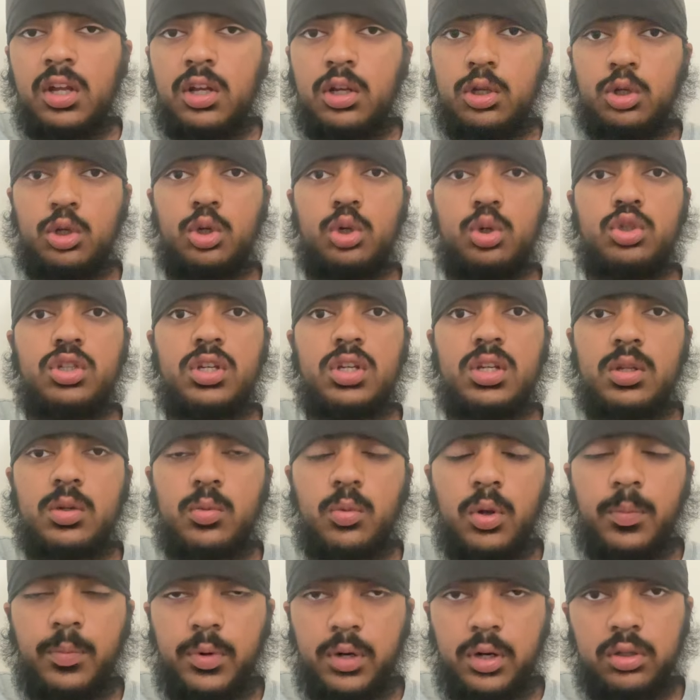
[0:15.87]
negotiating
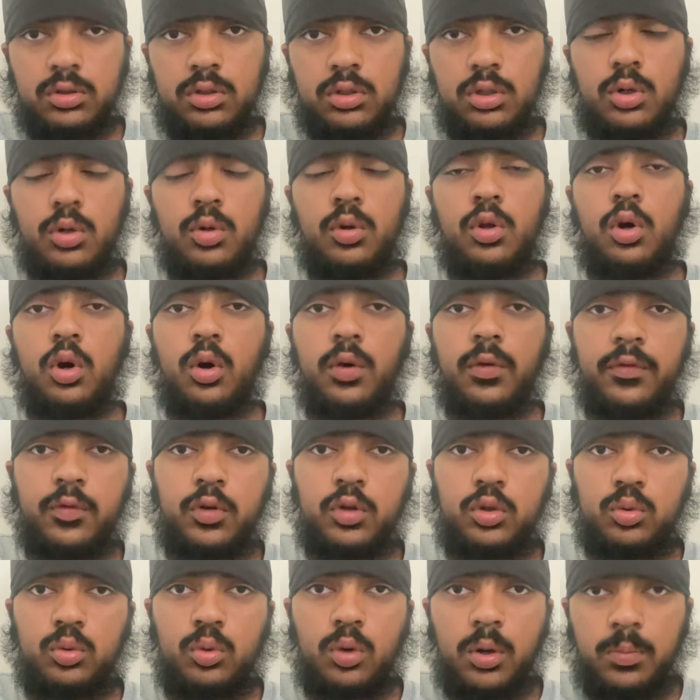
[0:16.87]
with Barcelona over a
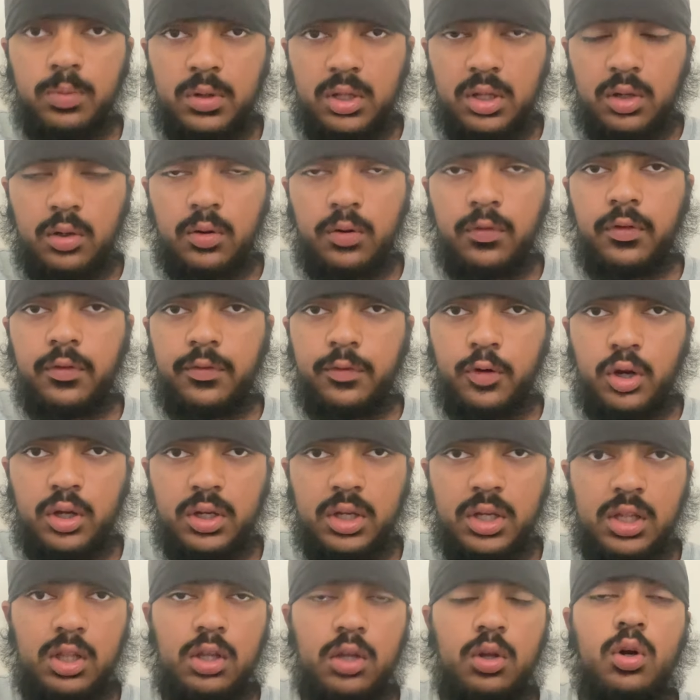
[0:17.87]
swap deal for
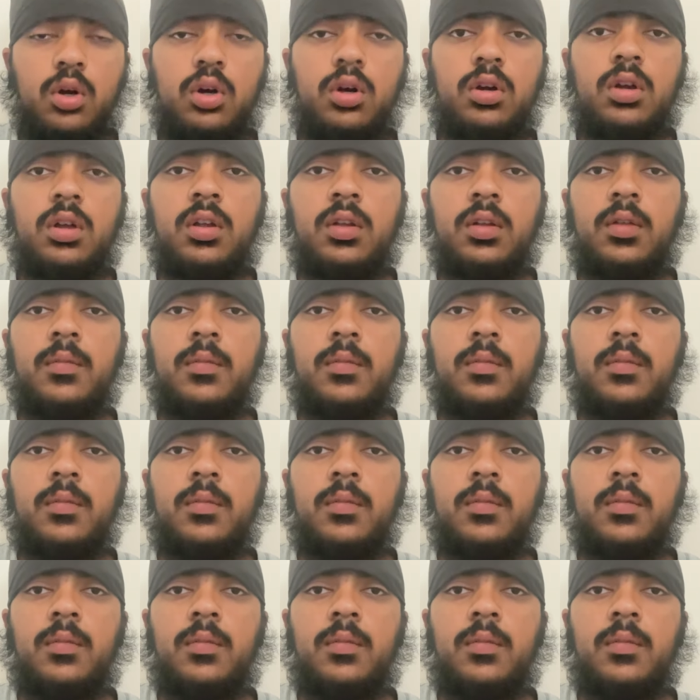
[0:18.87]
Frenkie de Jong,